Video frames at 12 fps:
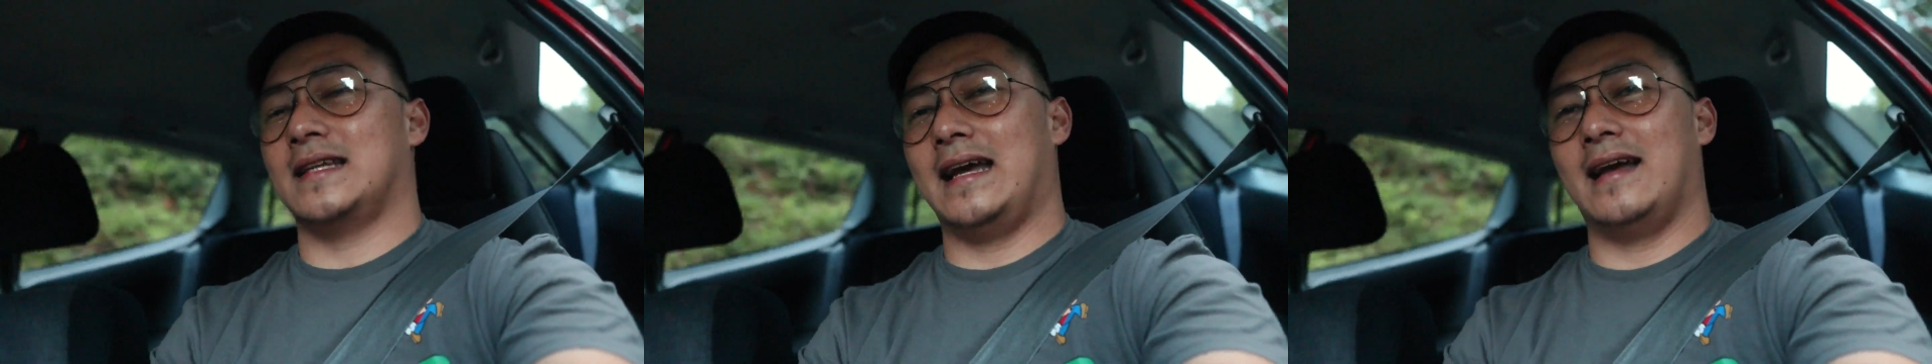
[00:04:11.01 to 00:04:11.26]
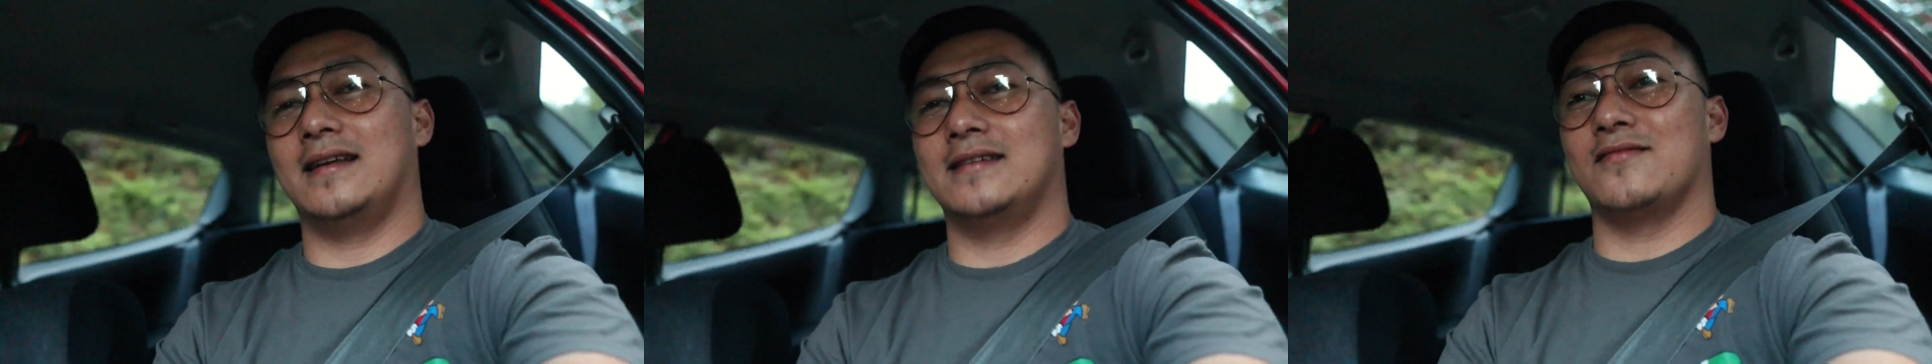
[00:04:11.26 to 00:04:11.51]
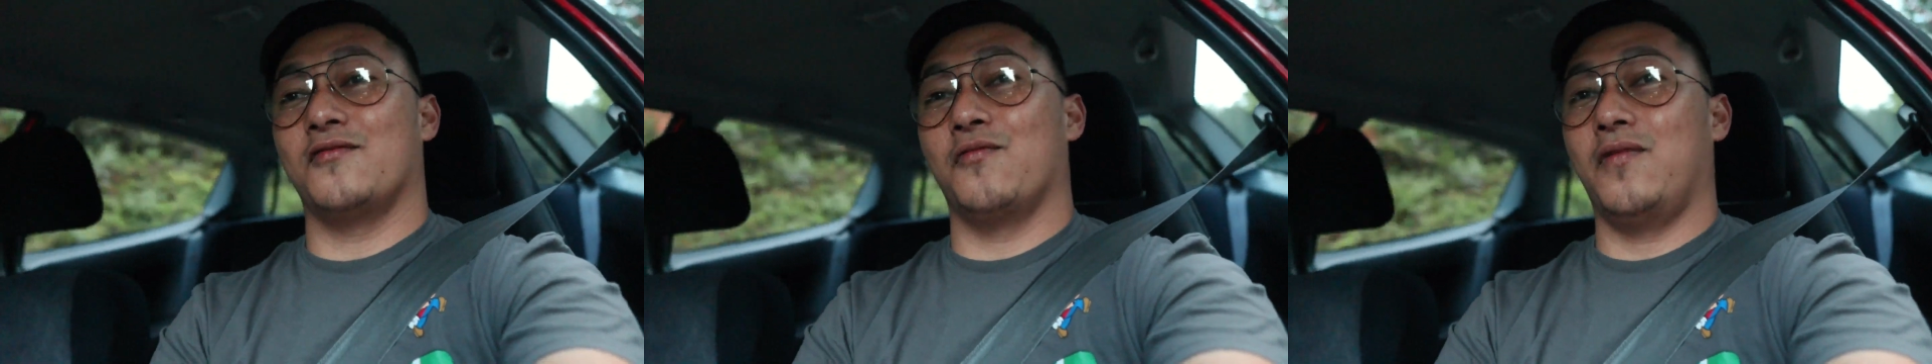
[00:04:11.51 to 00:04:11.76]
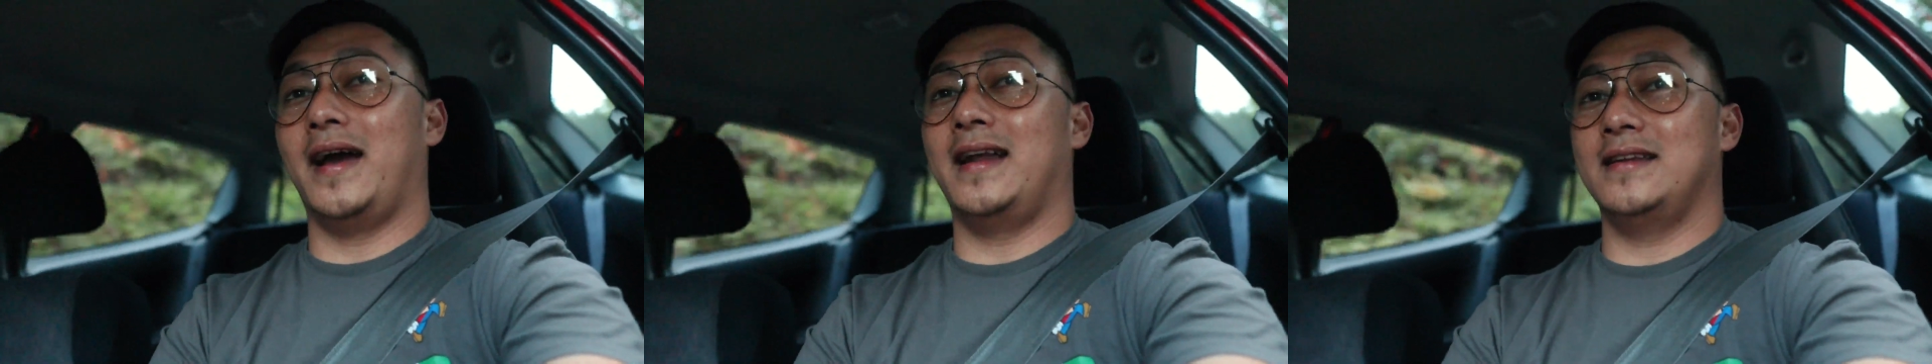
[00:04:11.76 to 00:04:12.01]
And
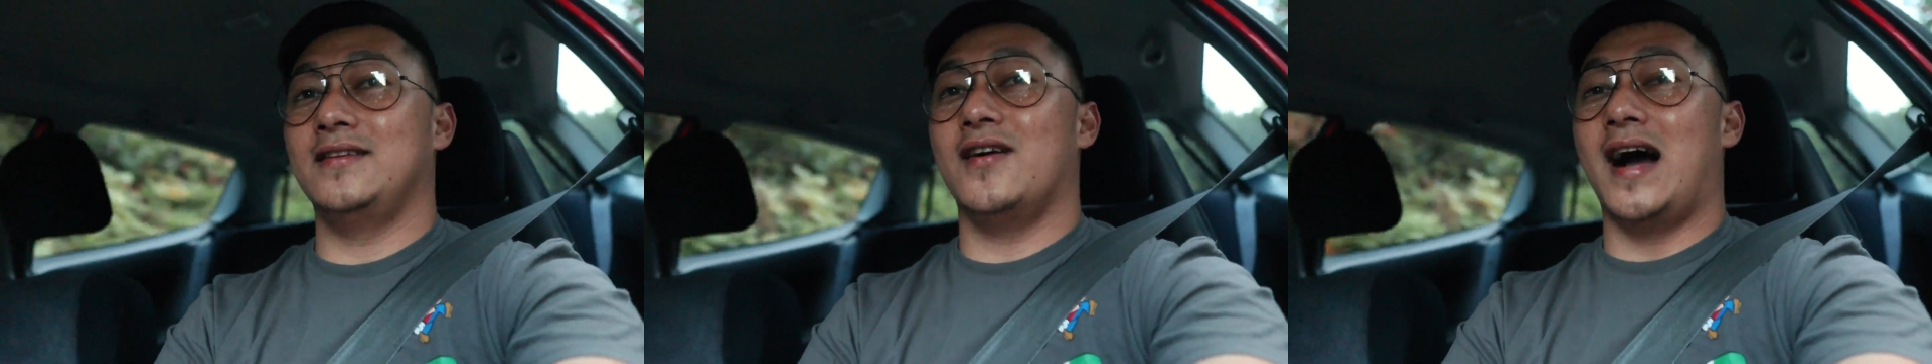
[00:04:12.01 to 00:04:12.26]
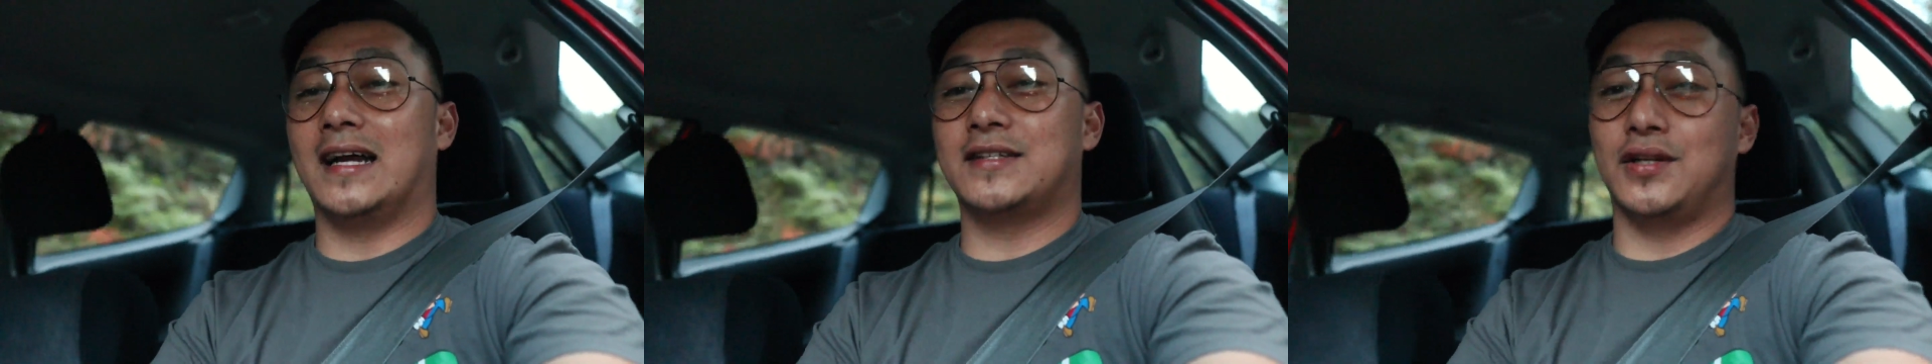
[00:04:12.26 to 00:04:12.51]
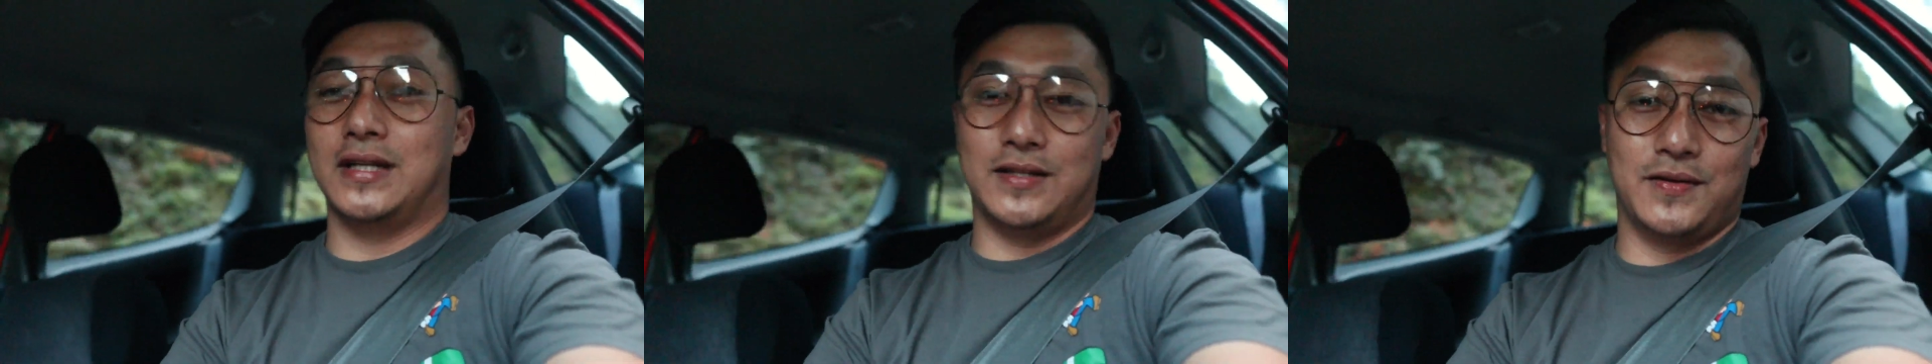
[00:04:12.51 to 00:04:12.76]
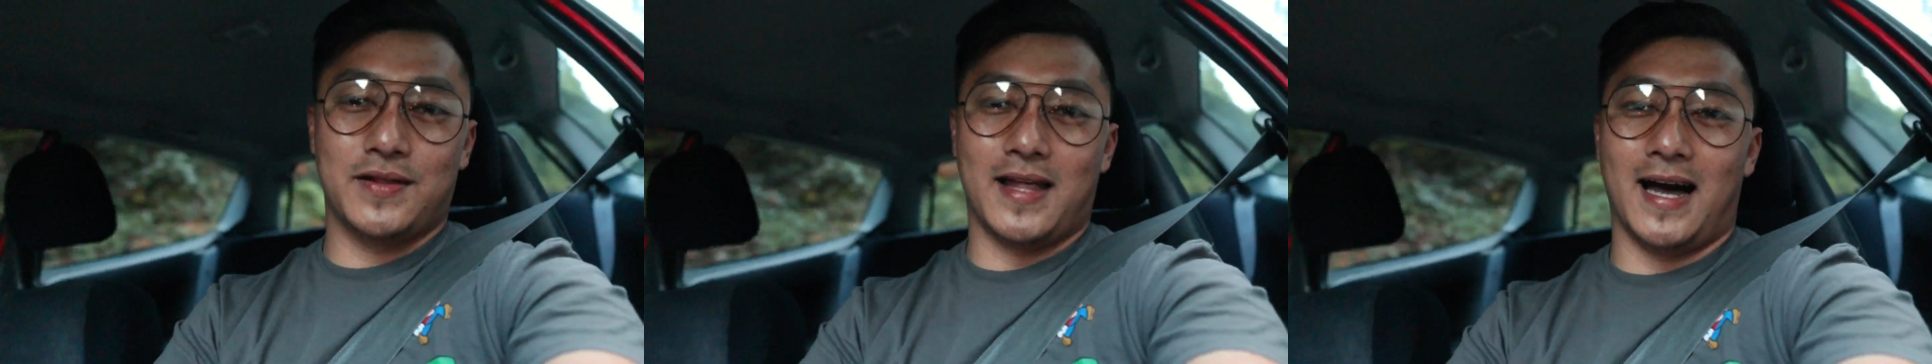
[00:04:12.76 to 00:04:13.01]
when you actually
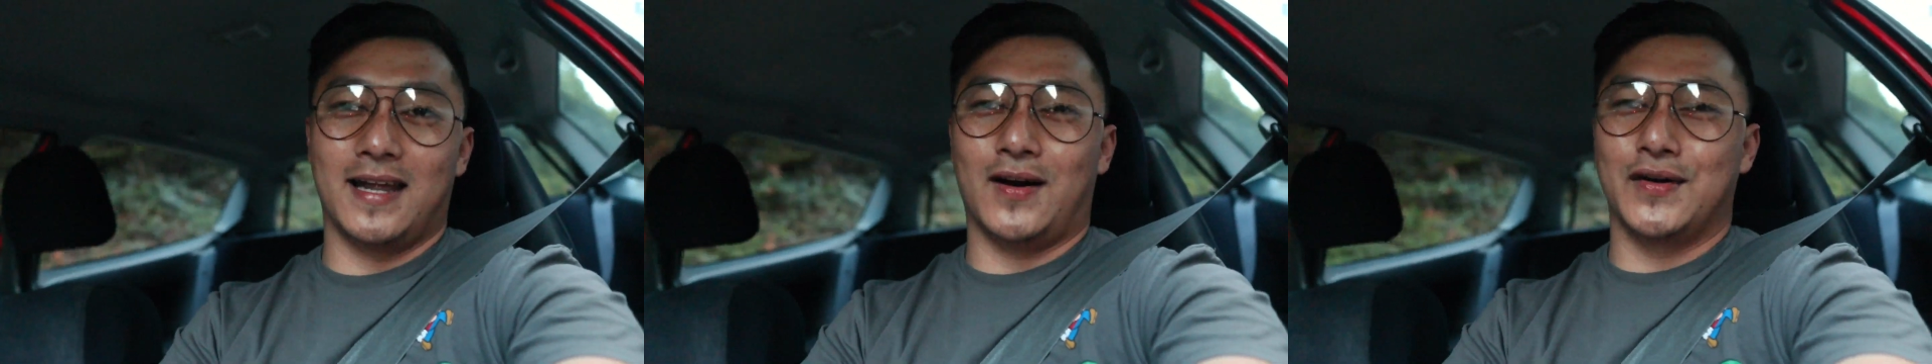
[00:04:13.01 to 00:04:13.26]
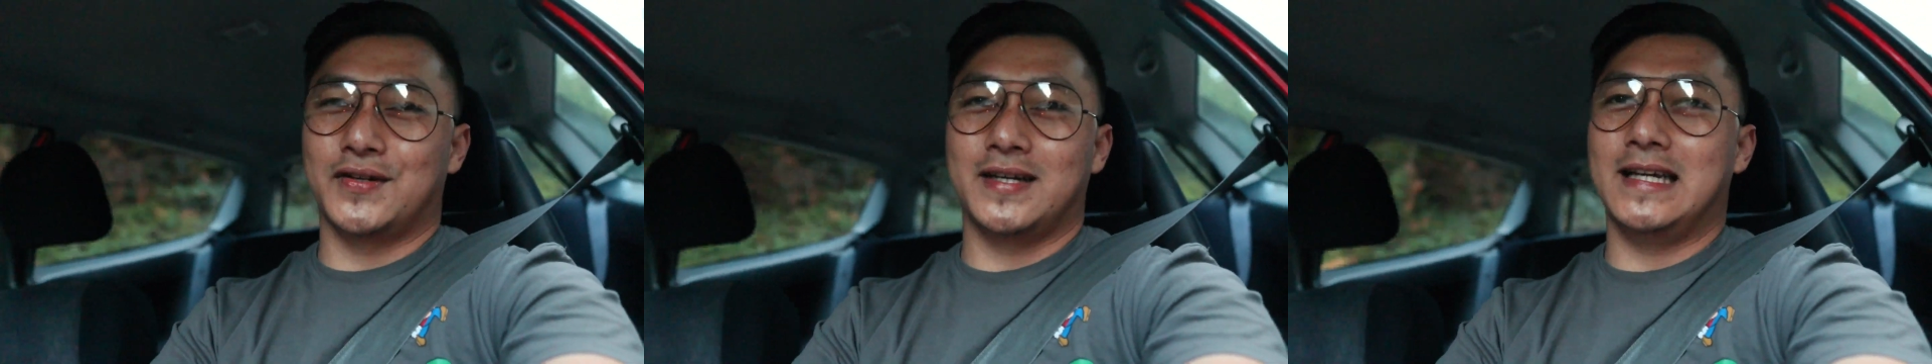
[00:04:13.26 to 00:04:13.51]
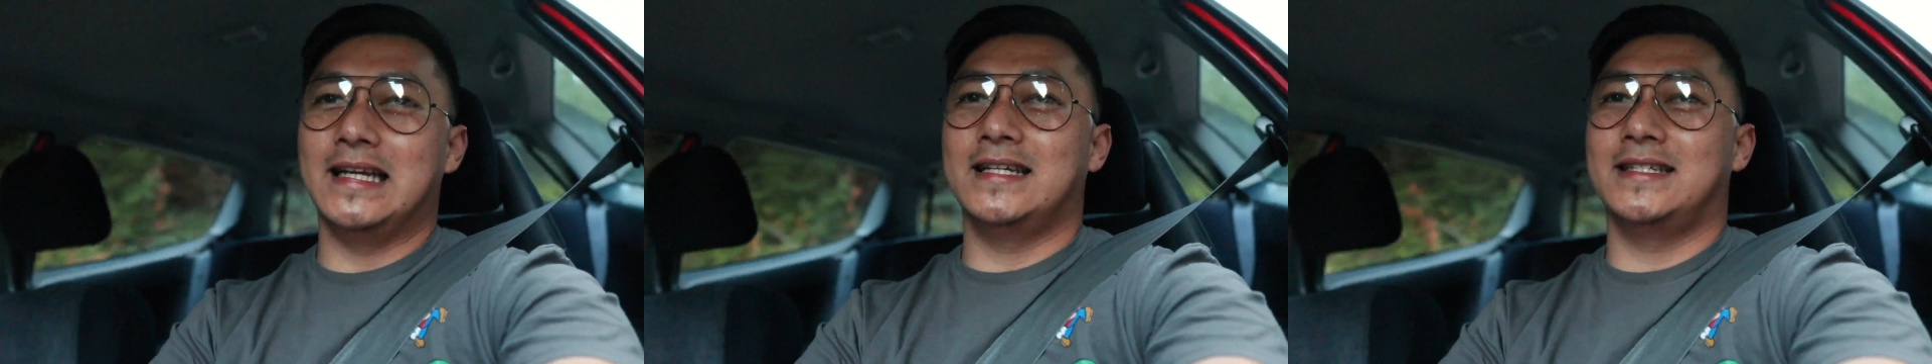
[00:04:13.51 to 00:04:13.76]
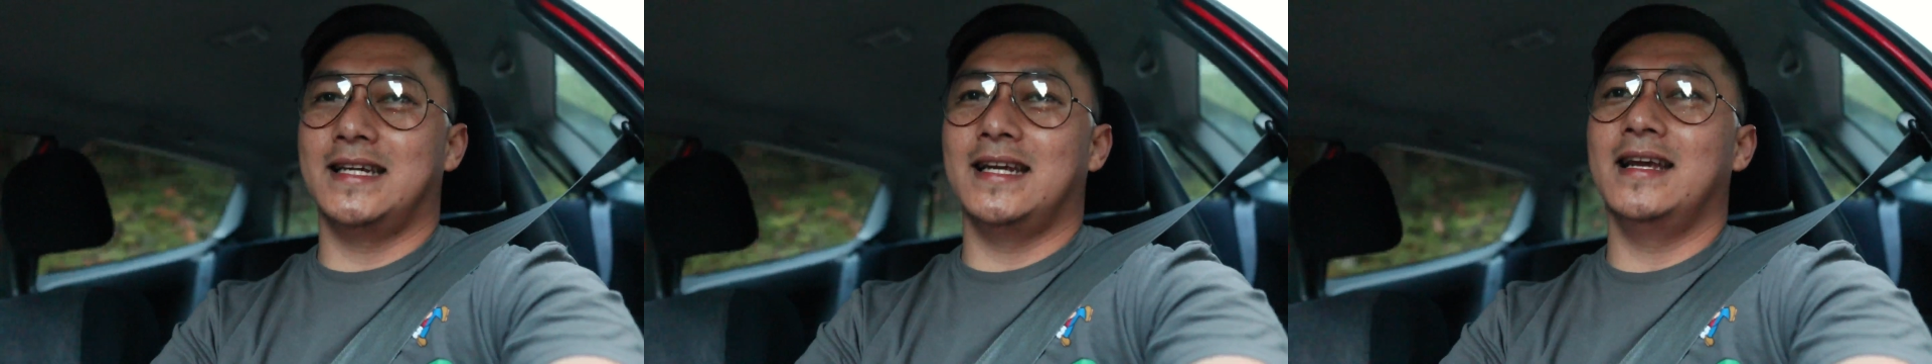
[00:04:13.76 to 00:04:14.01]
do that on your
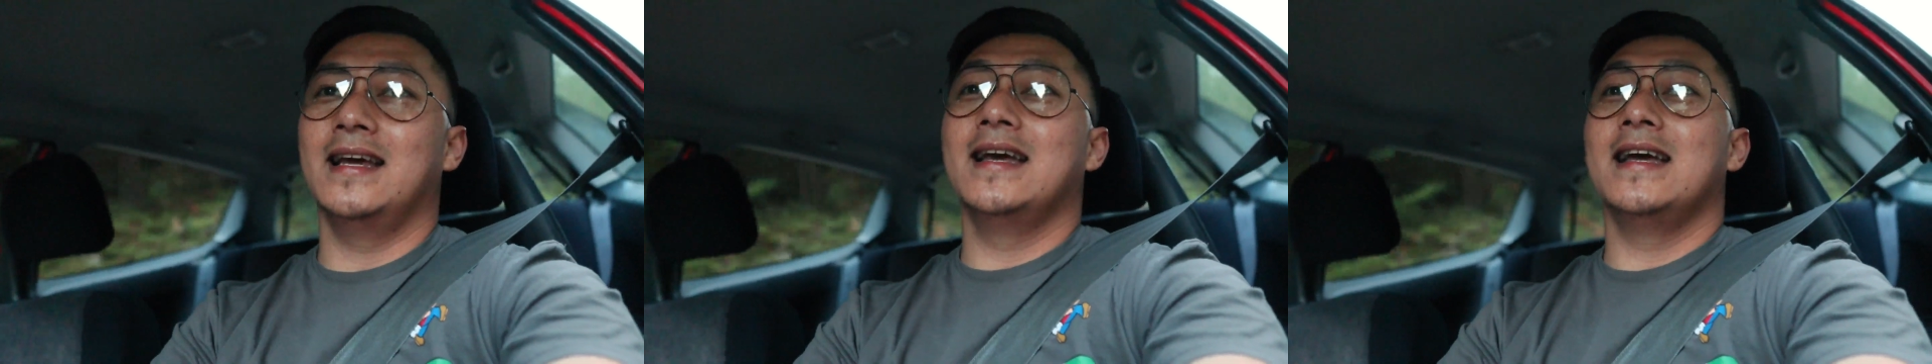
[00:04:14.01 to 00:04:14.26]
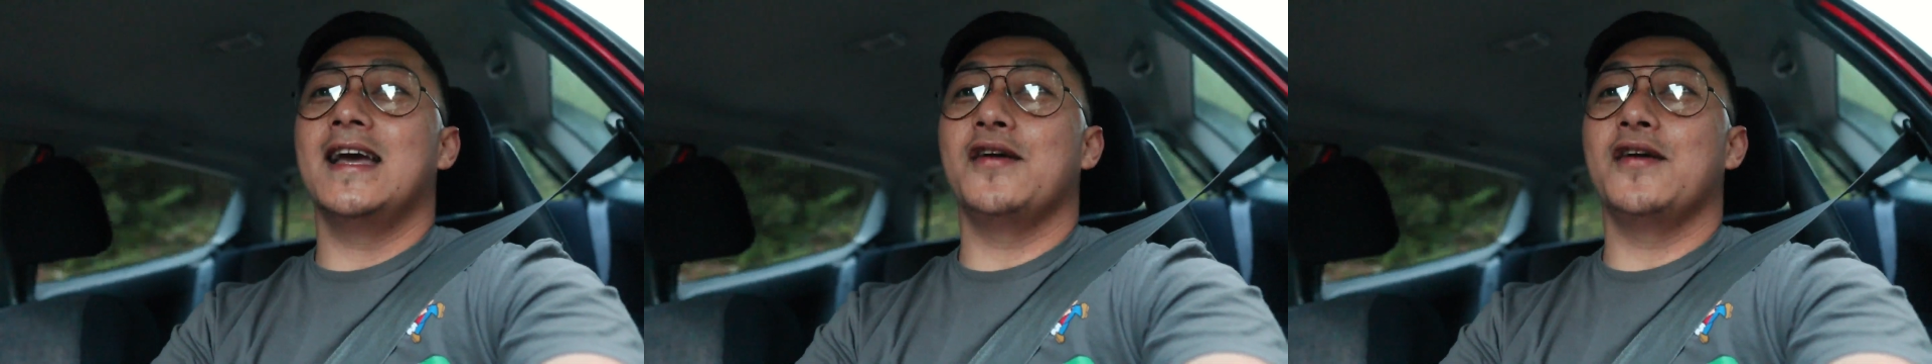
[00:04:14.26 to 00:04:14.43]
EG,